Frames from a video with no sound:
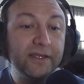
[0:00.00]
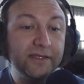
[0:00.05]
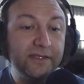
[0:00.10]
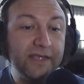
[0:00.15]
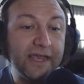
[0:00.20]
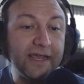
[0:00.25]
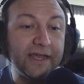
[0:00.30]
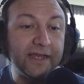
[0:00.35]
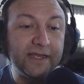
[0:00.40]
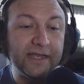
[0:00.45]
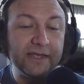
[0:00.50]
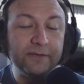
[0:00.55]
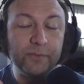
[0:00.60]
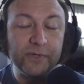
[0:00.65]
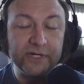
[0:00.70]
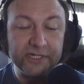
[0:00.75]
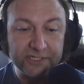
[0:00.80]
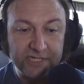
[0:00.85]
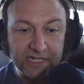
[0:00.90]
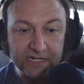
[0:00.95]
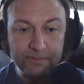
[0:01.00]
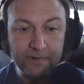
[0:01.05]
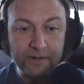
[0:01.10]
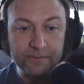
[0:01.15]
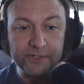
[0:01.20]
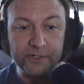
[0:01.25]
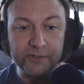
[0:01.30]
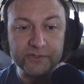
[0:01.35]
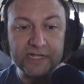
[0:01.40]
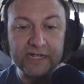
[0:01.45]
Yeah, and when his
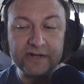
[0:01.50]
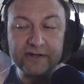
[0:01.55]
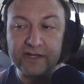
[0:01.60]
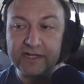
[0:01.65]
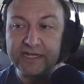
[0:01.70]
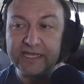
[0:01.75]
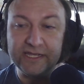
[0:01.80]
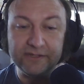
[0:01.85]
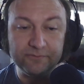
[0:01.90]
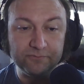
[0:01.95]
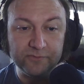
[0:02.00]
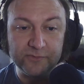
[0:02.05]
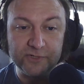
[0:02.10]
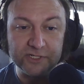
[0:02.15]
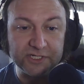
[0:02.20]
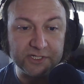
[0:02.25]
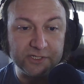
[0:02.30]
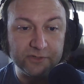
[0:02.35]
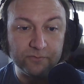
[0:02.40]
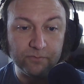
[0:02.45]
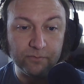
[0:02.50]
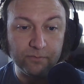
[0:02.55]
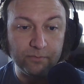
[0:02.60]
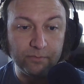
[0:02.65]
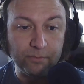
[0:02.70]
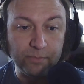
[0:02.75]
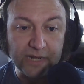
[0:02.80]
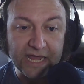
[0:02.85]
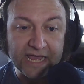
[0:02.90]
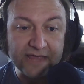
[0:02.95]
teleprompter goes out, he just
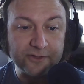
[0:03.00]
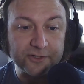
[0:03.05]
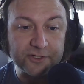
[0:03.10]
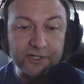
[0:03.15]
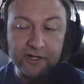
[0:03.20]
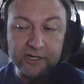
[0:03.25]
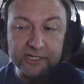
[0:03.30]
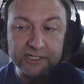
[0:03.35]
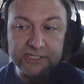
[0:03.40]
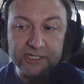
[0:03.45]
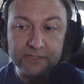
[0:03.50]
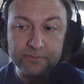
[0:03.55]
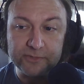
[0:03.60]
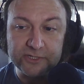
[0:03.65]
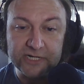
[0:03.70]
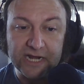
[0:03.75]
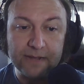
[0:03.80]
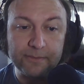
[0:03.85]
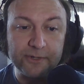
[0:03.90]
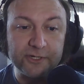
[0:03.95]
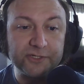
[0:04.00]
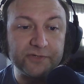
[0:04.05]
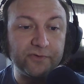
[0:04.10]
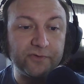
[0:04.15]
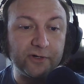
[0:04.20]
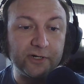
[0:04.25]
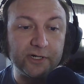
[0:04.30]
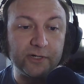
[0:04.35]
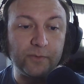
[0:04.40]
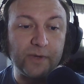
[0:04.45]
blathers on and jibber-jabbers
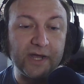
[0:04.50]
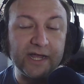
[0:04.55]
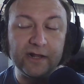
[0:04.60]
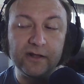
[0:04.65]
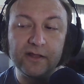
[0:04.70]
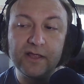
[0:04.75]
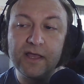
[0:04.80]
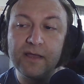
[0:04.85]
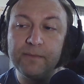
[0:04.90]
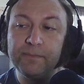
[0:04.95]
for a little while,